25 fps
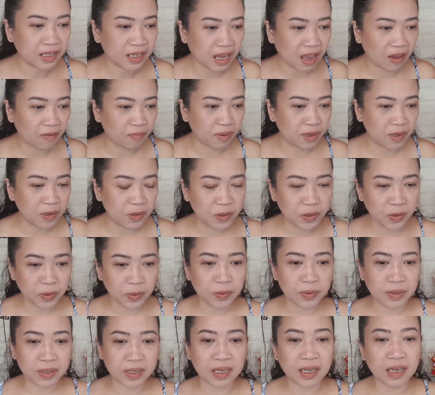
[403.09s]
I've been
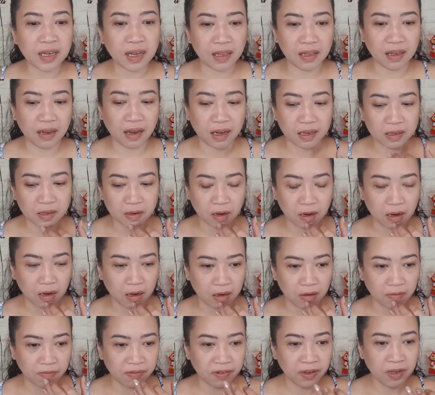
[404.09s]
using a lot
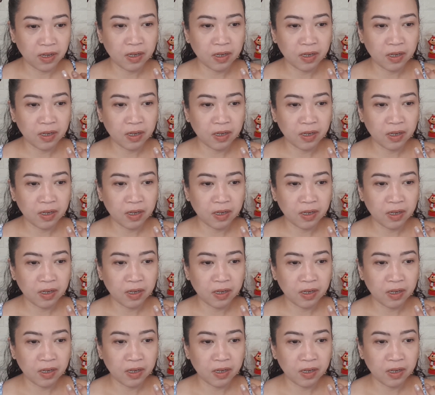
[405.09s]
of